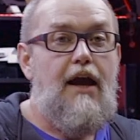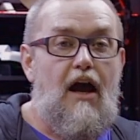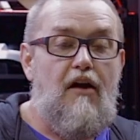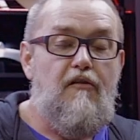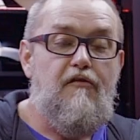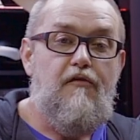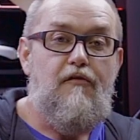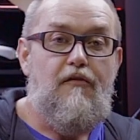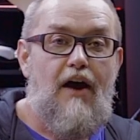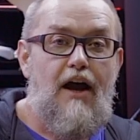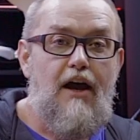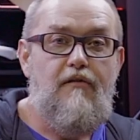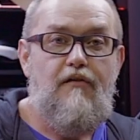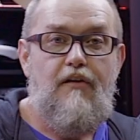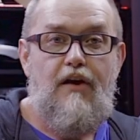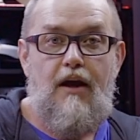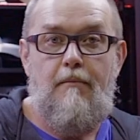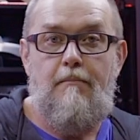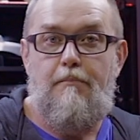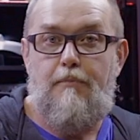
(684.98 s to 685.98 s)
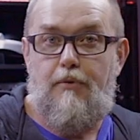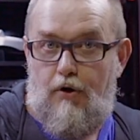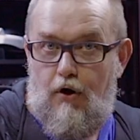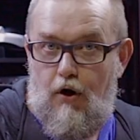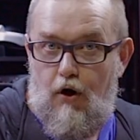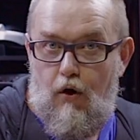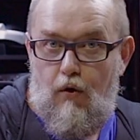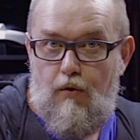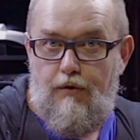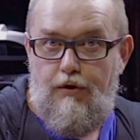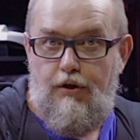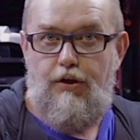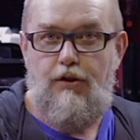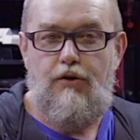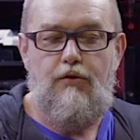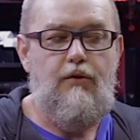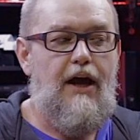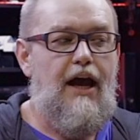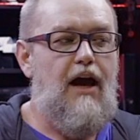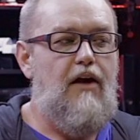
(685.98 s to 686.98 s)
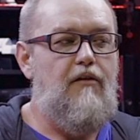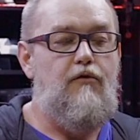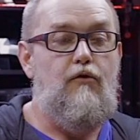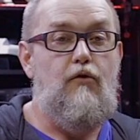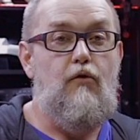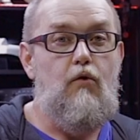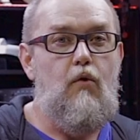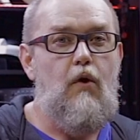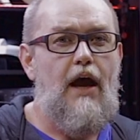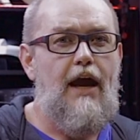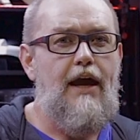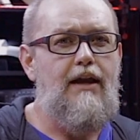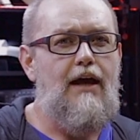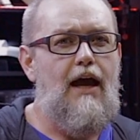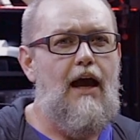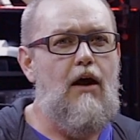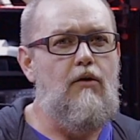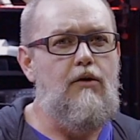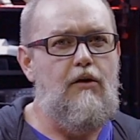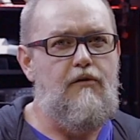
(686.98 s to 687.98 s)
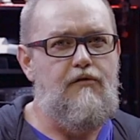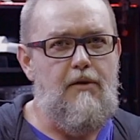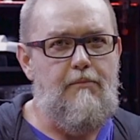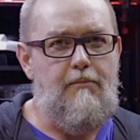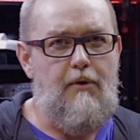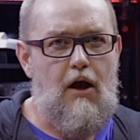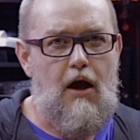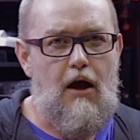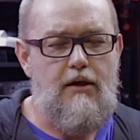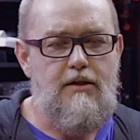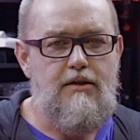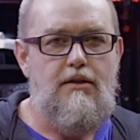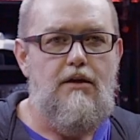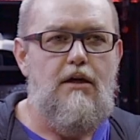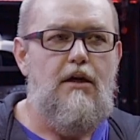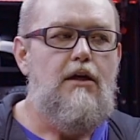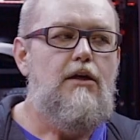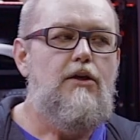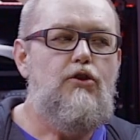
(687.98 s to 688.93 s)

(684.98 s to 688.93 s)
a 5M Pro, you have right out of the box